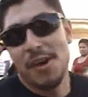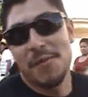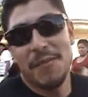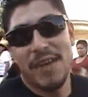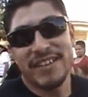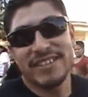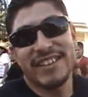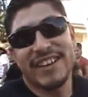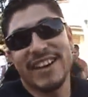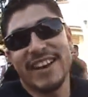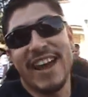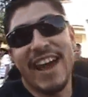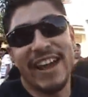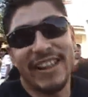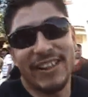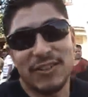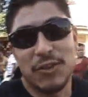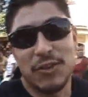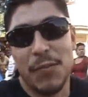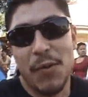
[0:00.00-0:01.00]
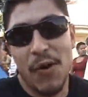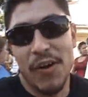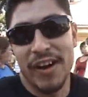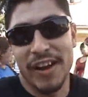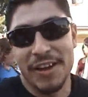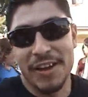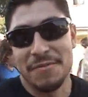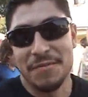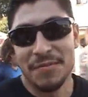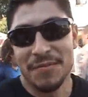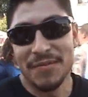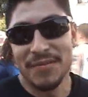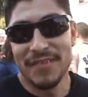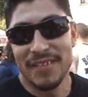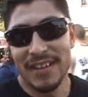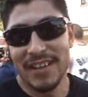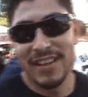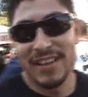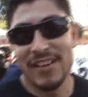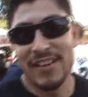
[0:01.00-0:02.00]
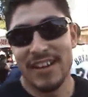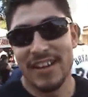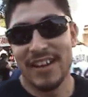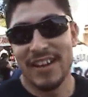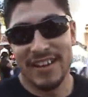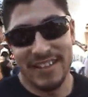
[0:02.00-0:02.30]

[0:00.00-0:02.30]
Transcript: I'm Mexican. I have to support him. That's why.